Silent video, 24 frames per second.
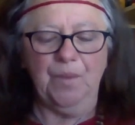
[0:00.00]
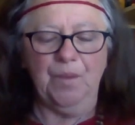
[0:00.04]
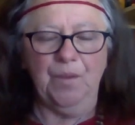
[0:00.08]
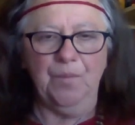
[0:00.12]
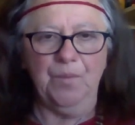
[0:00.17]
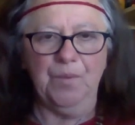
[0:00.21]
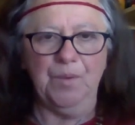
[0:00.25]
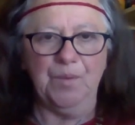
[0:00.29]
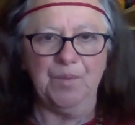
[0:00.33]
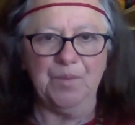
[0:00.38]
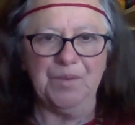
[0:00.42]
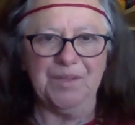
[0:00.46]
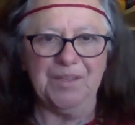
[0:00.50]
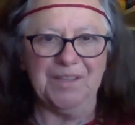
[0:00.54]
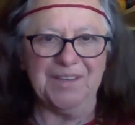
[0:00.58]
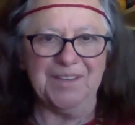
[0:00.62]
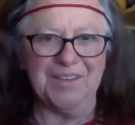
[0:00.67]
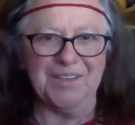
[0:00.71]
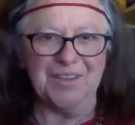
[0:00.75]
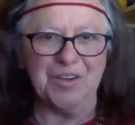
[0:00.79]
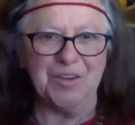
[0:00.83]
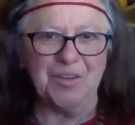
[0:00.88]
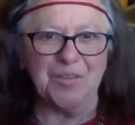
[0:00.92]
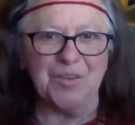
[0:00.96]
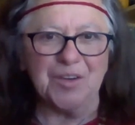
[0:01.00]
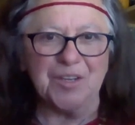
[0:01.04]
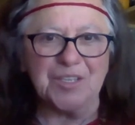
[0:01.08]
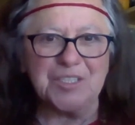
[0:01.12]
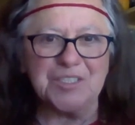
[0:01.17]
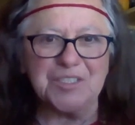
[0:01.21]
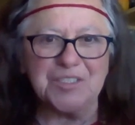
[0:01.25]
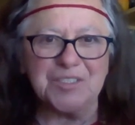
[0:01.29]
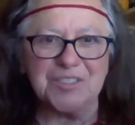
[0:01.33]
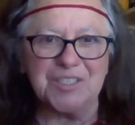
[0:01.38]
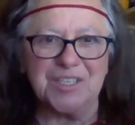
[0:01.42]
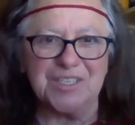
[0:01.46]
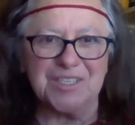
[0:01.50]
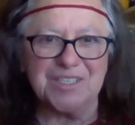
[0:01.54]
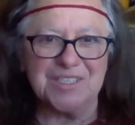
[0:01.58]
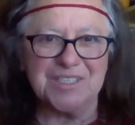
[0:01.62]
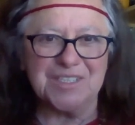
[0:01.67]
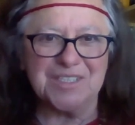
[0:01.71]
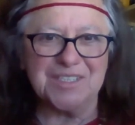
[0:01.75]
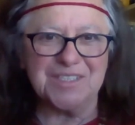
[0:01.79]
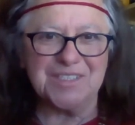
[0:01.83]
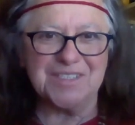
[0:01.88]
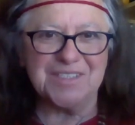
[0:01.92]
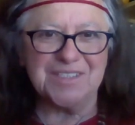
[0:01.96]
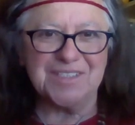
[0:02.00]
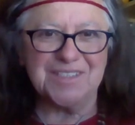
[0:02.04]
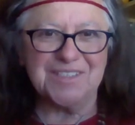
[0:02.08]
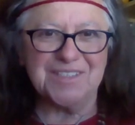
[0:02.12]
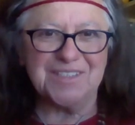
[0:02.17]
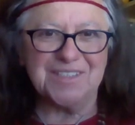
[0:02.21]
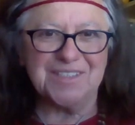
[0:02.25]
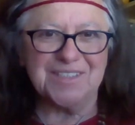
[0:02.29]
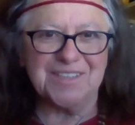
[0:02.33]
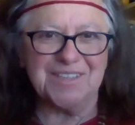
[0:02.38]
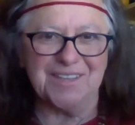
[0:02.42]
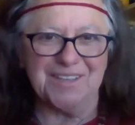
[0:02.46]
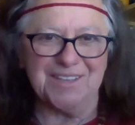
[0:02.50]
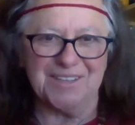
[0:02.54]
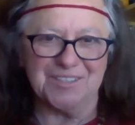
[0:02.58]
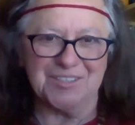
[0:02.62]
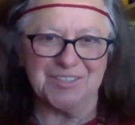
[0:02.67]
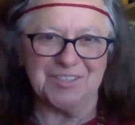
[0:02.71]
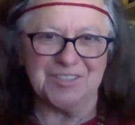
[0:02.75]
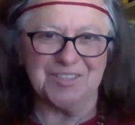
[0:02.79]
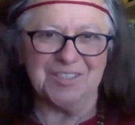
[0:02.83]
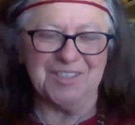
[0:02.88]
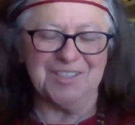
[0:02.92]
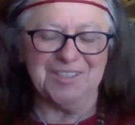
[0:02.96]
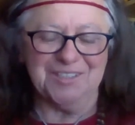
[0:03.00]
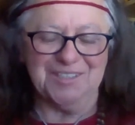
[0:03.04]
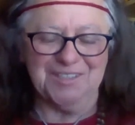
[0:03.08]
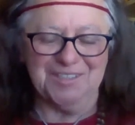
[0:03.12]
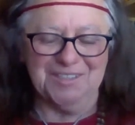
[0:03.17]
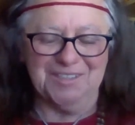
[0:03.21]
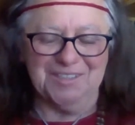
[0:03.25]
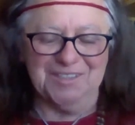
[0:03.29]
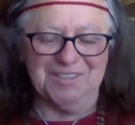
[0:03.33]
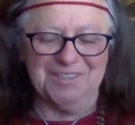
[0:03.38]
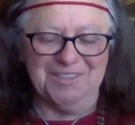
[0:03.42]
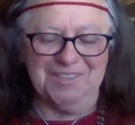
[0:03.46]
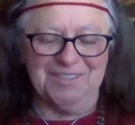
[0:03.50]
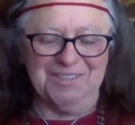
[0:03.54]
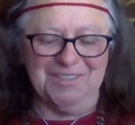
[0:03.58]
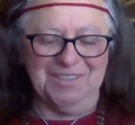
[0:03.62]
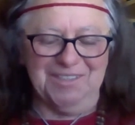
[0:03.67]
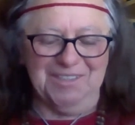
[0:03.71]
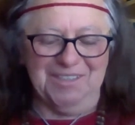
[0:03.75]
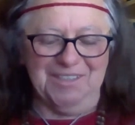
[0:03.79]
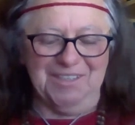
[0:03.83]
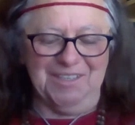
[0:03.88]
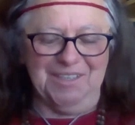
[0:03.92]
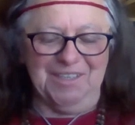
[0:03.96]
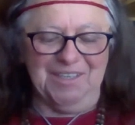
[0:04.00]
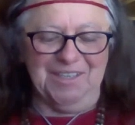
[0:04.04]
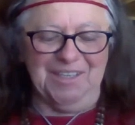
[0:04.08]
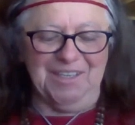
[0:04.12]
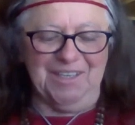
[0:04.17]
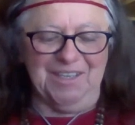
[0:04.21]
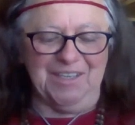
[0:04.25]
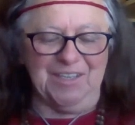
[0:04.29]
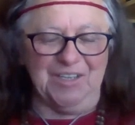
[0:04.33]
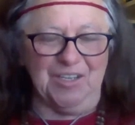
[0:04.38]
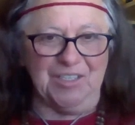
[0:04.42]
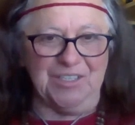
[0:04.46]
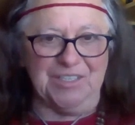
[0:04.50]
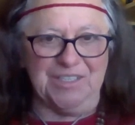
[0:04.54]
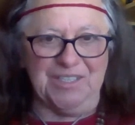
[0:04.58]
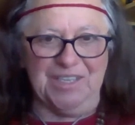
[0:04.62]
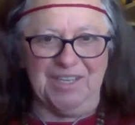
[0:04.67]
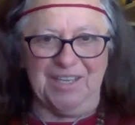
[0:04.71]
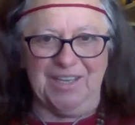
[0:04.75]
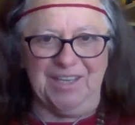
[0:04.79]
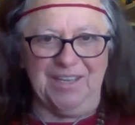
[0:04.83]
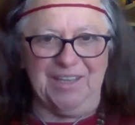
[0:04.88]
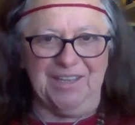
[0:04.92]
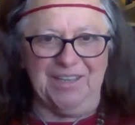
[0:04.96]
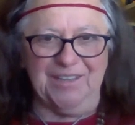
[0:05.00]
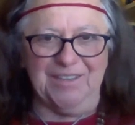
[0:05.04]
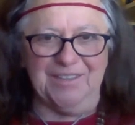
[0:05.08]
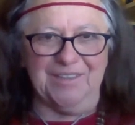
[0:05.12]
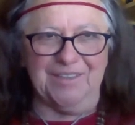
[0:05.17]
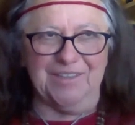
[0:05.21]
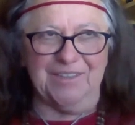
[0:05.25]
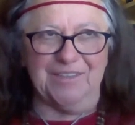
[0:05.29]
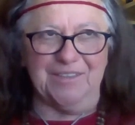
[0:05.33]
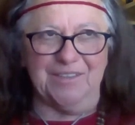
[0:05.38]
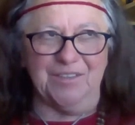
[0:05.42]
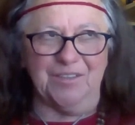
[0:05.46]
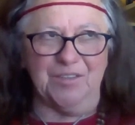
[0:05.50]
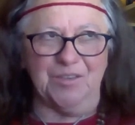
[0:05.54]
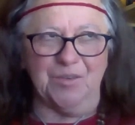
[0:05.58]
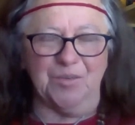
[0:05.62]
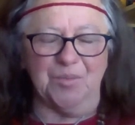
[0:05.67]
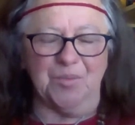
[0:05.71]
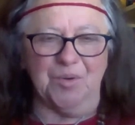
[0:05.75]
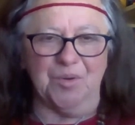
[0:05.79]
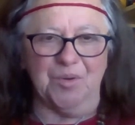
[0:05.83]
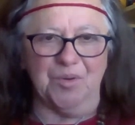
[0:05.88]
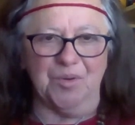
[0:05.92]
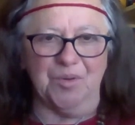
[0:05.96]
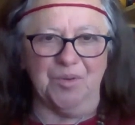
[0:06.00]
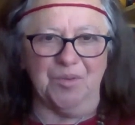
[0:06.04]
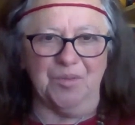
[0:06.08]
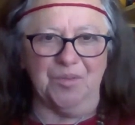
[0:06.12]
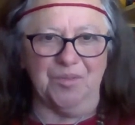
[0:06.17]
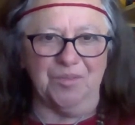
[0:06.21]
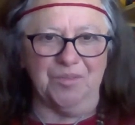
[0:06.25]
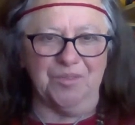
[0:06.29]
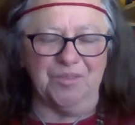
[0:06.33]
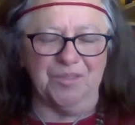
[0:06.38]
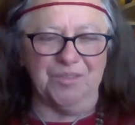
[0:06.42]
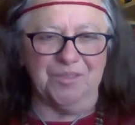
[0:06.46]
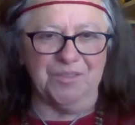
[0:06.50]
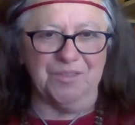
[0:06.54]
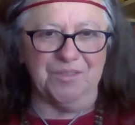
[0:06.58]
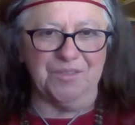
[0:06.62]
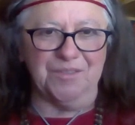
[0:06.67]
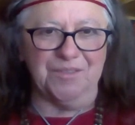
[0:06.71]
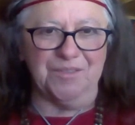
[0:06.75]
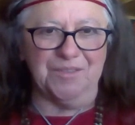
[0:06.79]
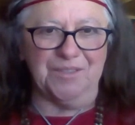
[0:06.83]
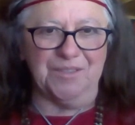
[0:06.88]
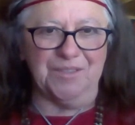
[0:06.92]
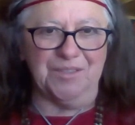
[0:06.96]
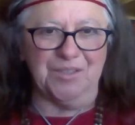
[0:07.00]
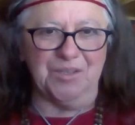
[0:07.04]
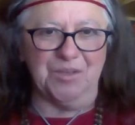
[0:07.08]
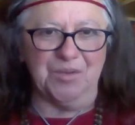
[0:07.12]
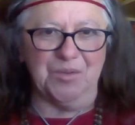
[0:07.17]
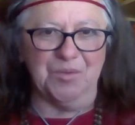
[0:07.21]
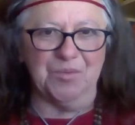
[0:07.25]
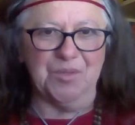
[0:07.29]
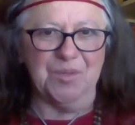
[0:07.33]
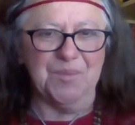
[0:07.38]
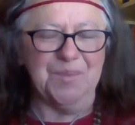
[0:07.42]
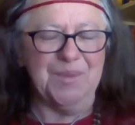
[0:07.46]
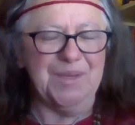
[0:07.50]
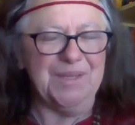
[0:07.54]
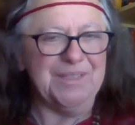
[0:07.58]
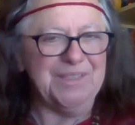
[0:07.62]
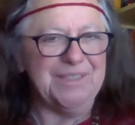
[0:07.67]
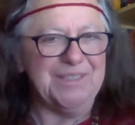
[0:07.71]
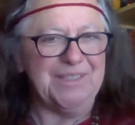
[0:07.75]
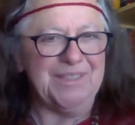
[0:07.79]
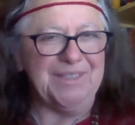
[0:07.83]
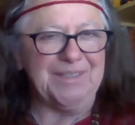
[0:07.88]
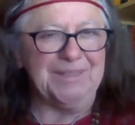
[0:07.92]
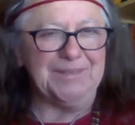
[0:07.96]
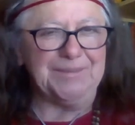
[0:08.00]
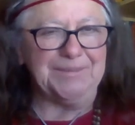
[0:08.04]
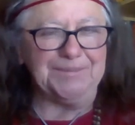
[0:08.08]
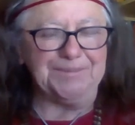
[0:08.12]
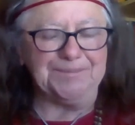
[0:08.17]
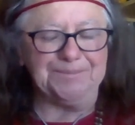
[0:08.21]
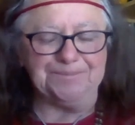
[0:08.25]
We were letting go of our stress, actually, and our day and our world, the mundane.